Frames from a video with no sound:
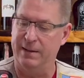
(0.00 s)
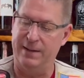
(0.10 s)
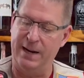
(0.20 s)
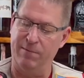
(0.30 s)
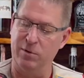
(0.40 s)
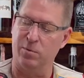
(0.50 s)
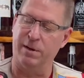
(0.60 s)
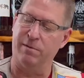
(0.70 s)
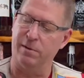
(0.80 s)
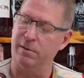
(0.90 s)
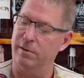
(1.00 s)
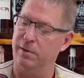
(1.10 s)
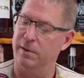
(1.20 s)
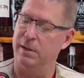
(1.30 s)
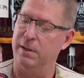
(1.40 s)
Devil's River
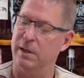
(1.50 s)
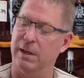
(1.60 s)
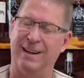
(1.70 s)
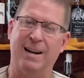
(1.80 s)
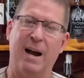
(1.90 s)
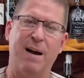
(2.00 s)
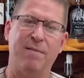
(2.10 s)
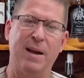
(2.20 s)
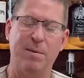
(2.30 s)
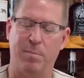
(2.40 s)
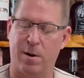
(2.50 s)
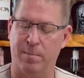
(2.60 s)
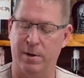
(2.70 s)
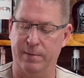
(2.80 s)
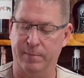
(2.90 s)
Agave
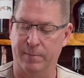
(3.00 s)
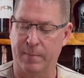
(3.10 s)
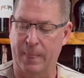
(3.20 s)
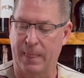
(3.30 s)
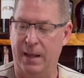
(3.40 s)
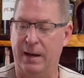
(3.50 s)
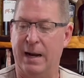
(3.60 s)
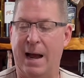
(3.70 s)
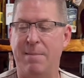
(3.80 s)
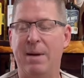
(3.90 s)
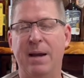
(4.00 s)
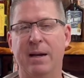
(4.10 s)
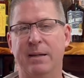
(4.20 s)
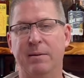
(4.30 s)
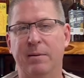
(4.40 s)
Bourbon. I made
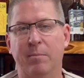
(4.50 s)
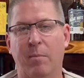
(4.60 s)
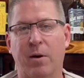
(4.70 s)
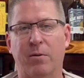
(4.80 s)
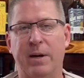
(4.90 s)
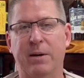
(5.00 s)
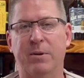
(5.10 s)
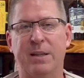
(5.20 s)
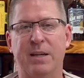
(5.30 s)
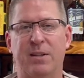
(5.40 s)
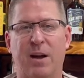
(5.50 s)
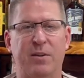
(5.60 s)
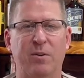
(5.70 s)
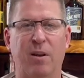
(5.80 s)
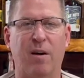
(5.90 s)
a margarita with this
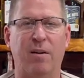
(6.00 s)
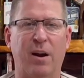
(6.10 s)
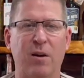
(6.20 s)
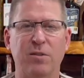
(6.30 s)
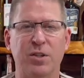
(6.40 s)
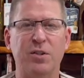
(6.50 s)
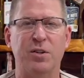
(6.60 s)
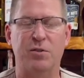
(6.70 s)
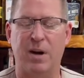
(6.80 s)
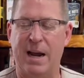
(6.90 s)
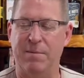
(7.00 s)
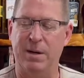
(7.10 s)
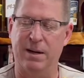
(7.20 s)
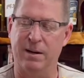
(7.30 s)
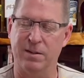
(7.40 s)
not too long ago just to try it
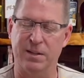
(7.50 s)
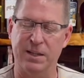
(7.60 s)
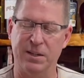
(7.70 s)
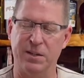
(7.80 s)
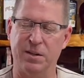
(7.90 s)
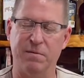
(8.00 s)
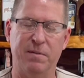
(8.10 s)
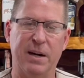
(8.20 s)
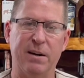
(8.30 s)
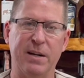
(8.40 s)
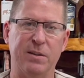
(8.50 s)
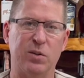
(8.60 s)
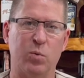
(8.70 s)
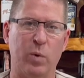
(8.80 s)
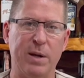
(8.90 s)
because this is a very
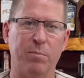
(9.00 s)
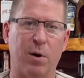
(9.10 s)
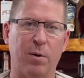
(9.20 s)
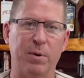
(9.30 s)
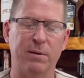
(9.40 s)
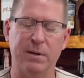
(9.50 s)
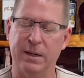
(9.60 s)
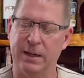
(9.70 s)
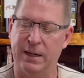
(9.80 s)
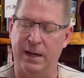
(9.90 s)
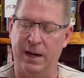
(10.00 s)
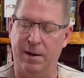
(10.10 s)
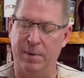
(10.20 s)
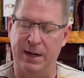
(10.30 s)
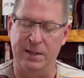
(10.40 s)
sweet bourbon
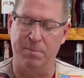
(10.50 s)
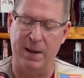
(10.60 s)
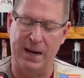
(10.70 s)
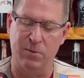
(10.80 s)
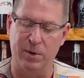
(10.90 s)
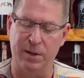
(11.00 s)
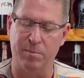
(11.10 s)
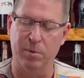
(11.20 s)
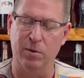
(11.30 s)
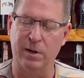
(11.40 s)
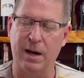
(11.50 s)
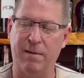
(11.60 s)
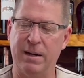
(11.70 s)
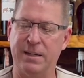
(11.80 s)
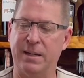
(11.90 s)
um, and it's made with blue
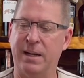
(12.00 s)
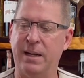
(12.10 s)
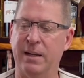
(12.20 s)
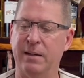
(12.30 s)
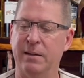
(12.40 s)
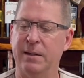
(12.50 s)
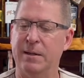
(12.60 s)
agave tequila.